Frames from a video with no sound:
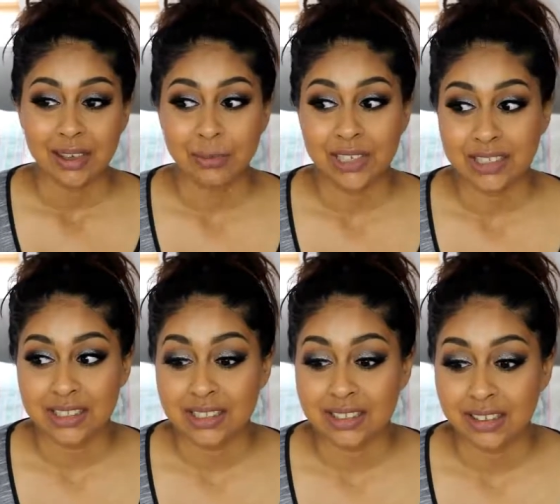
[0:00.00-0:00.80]

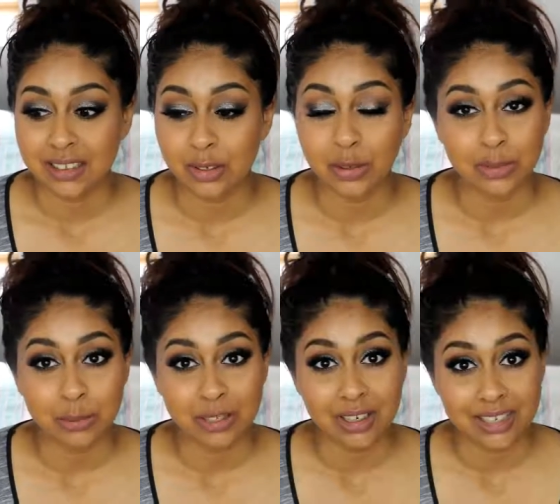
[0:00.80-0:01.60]
because a lot of you
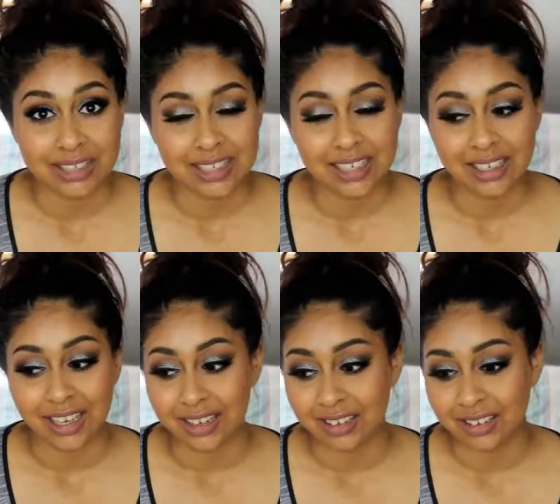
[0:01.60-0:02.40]
have been asking,
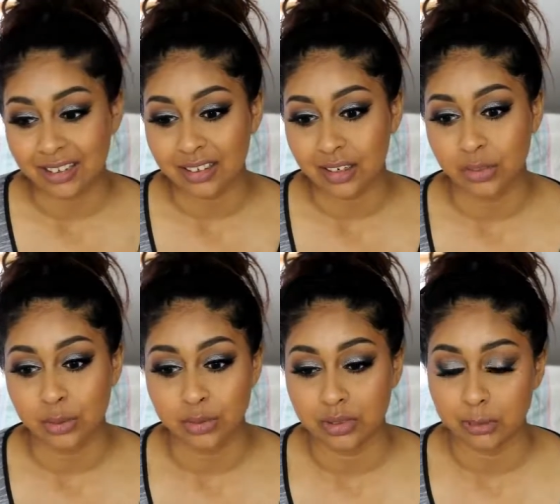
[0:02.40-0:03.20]
and I
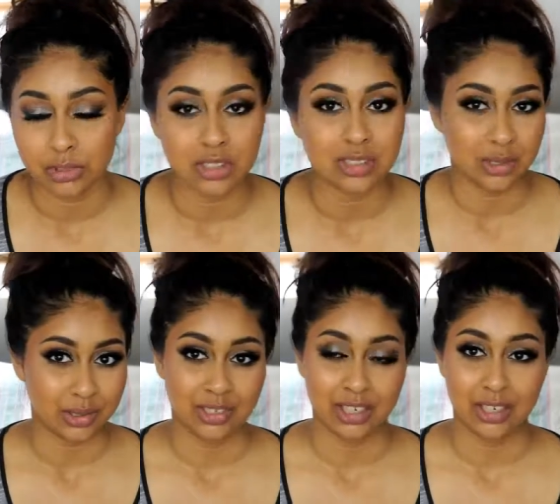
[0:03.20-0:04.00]
thought let me just do
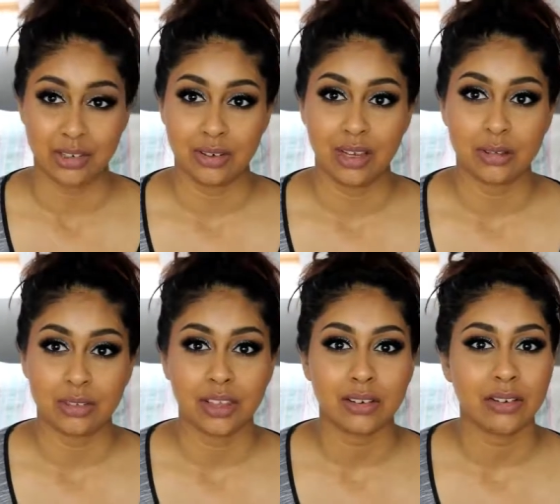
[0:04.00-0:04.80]
a video. I
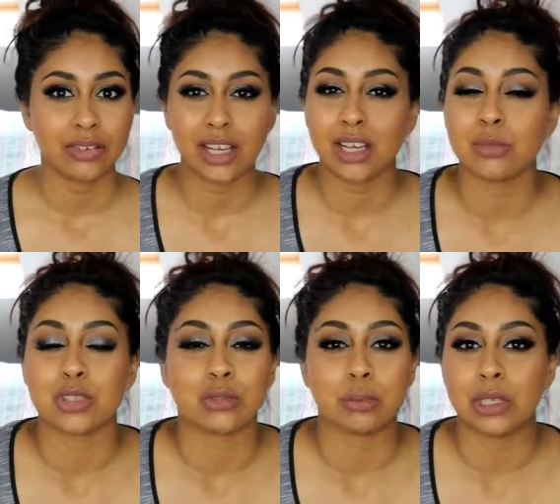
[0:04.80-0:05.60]
feel like I'm
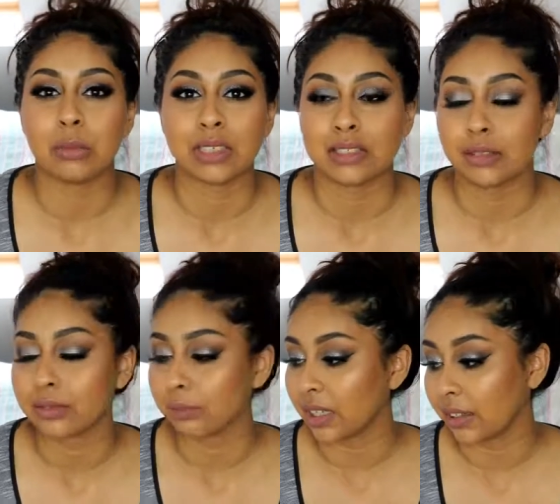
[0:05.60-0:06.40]
just repeating myself,
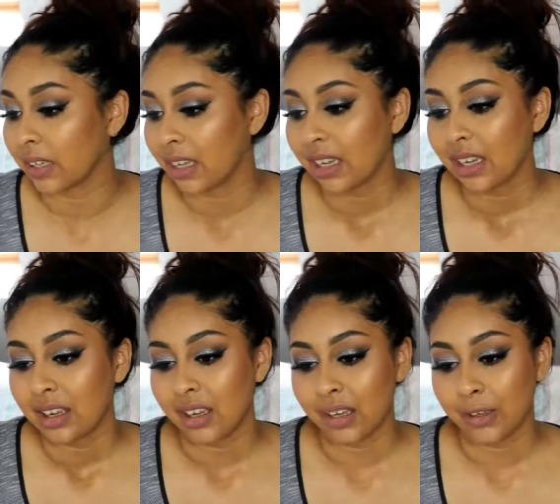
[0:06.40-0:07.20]
but
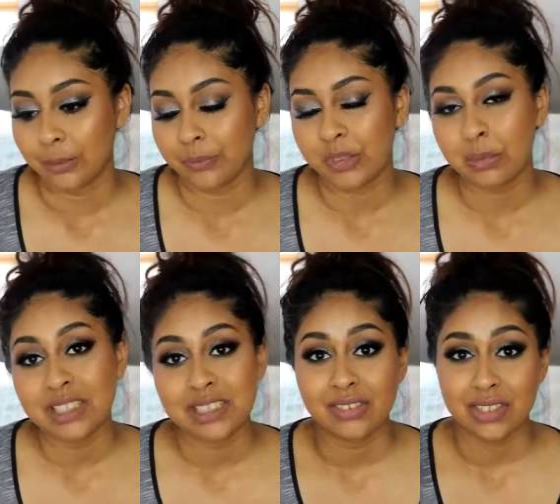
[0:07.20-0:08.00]

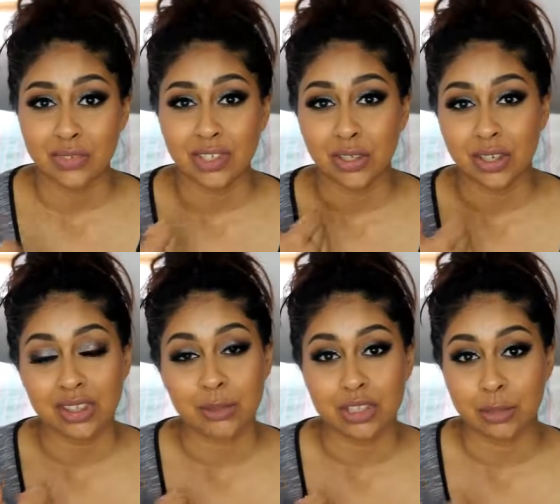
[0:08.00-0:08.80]
please give this video a
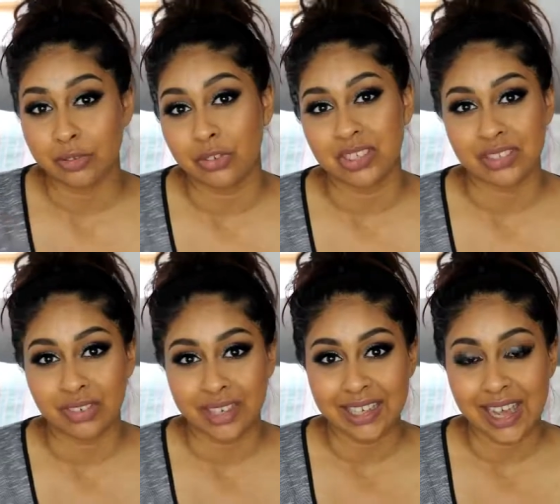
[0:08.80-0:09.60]
thumbs up if you did
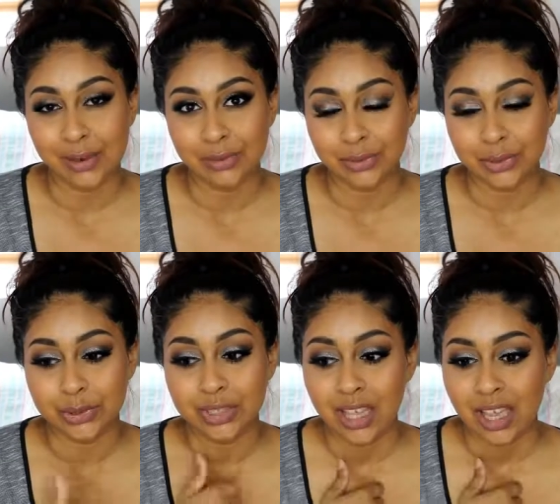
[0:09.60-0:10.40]
find it
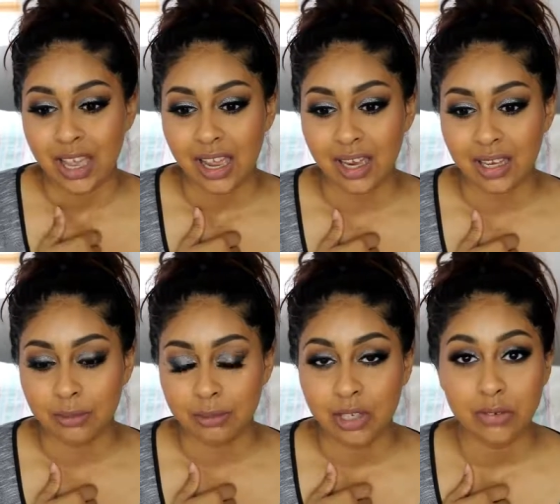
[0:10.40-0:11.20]
helpful.
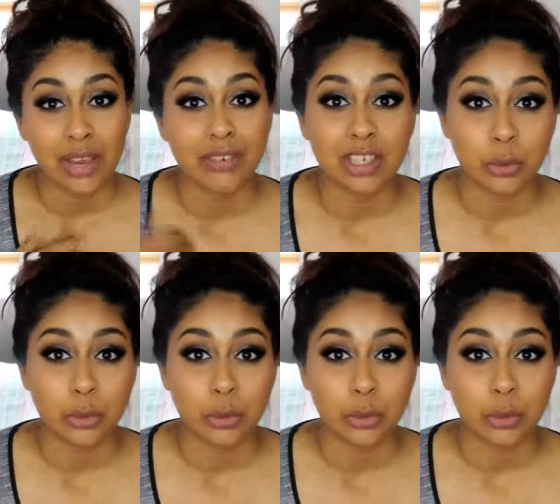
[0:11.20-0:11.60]
If you have any